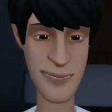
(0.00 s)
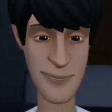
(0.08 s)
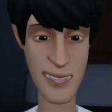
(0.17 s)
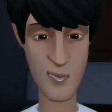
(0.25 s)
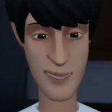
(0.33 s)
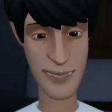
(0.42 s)

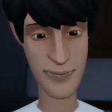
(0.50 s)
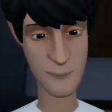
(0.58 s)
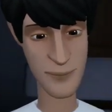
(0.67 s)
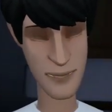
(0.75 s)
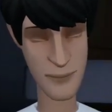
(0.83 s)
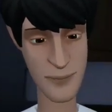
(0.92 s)
Parker
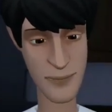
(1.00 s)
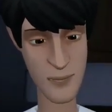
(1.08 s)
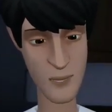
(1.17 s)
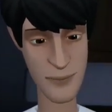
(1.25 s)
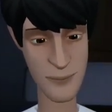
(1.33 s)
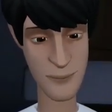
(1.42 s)
and Matt
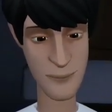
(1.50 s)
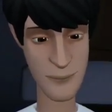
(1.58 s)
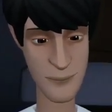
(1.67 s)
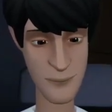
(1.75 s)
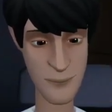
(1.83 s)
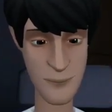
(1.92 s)
Stone.
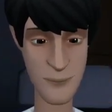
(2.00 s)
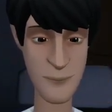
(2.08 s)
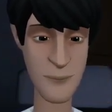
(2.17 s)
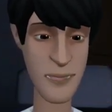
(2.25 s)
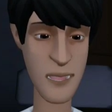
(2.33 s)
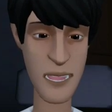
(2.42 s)

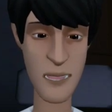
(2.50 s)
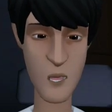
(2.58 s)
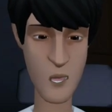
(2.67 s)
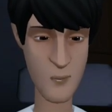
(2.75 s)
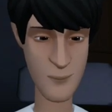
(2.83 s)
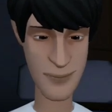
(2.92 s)
There
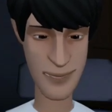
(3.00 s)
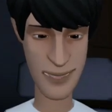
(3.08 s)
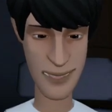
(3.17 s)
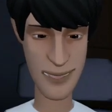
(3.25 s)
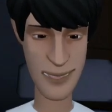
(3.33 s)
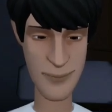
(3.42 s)
was two
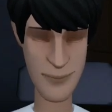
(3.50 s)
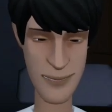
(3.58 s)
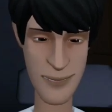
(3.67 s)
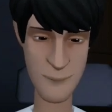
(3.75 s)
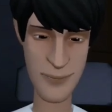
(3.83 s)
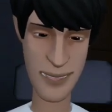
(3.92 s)
pilot
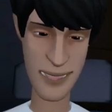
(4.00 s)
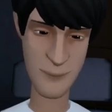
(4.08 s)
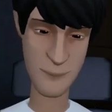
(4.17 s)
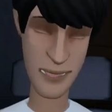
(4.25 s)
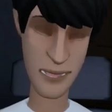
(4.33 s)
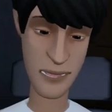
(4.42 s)
Christmas
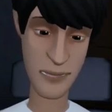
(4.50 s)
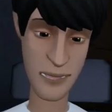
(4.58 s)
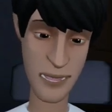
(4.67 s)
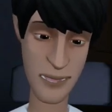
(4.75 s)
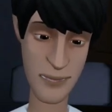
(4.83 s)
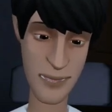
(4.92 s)
specials made in
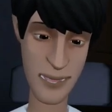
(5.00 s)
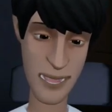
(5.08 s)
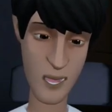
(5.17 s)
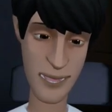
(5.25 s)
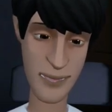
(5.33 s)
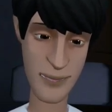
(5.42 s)

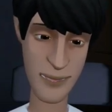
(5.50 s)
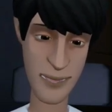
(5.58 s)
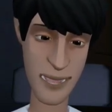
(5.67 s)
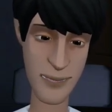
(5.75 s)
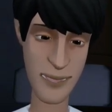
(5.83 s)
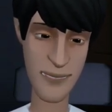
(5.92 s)
1992 and
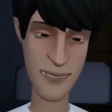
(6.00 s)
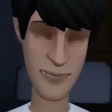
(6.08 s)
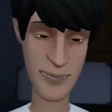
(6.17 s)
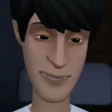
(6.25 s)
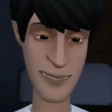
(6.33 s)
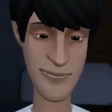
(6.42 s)

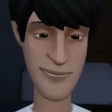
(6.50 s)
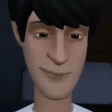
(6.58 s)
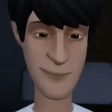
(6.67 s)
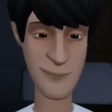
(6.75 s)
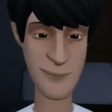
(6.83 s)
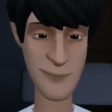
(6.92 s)

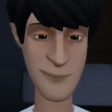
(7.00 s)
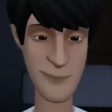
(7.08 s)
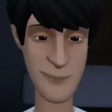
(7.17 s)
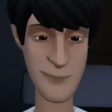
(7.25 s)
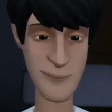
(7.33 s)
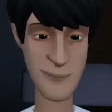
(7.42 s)

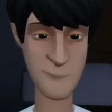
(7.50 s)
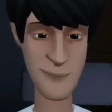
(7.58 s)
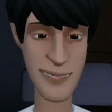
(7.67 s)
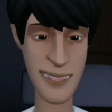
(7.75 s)
1995.